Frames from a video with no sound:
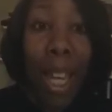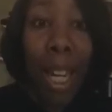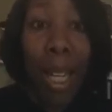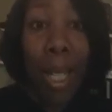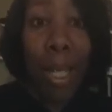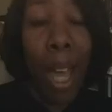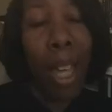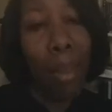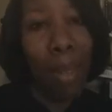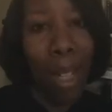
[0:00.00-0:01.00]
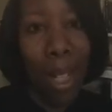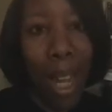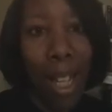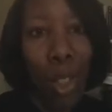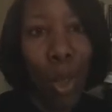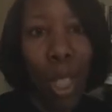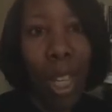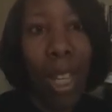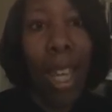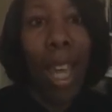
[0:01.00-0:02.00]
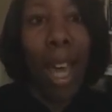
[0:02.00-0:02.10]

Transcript: and, and it's documented actually,